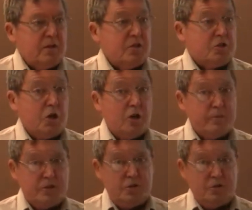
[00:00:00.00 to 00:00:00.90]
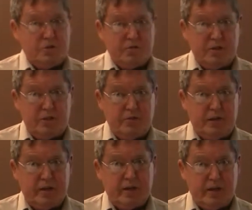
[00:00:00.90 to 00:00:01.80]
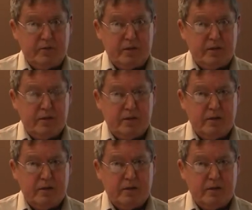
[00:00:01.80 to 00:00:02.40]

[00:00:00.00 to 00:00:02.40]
The term is used for the Davidic covenant,